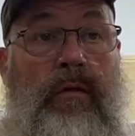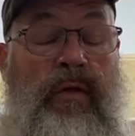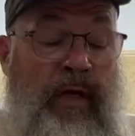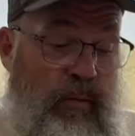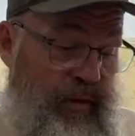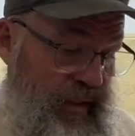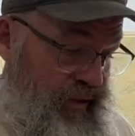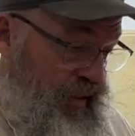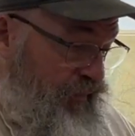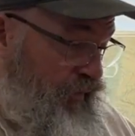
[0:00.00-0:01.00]
Yeah, well, the next
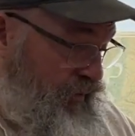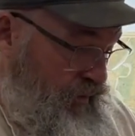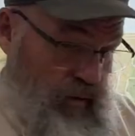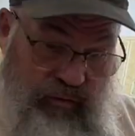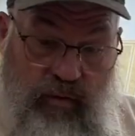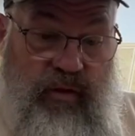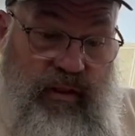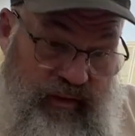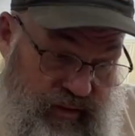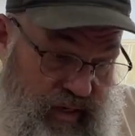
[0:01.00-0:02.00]
step, so I'm going to
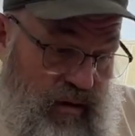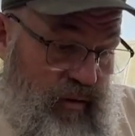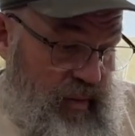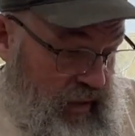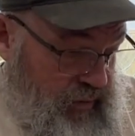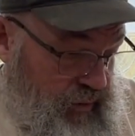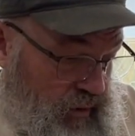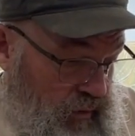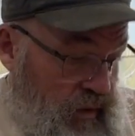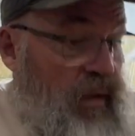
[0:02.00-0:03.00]
cut these out on the
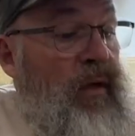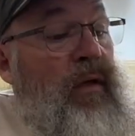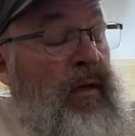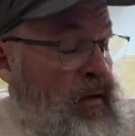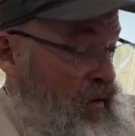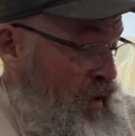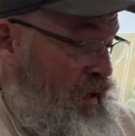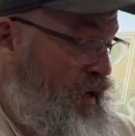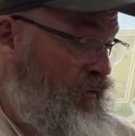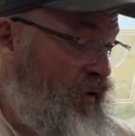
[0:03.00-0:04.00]
bandsaw.
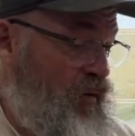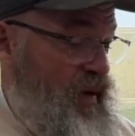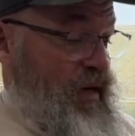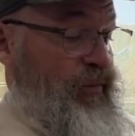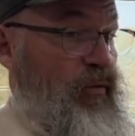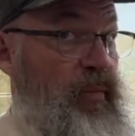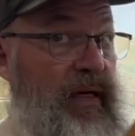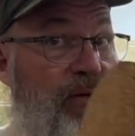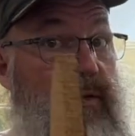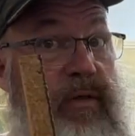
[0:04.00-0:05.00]
I'll run them back through the
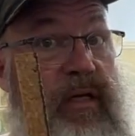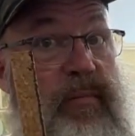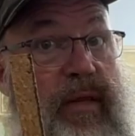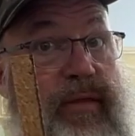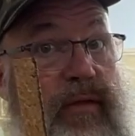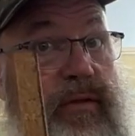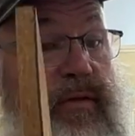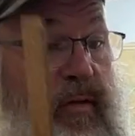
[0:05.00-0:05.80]
bandsaw to get my thickness of the